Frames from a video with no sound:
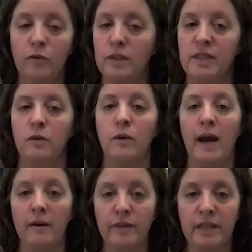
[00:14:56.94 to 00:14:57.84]
so
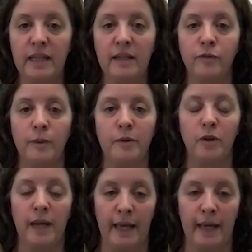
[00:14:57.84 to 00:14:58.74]
everything from your
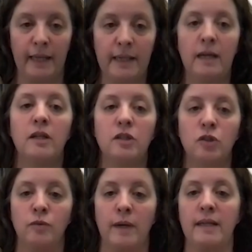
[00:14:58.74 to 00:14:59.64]
head
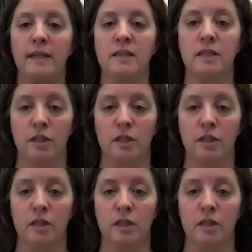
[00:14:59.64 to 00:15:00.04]
drains to the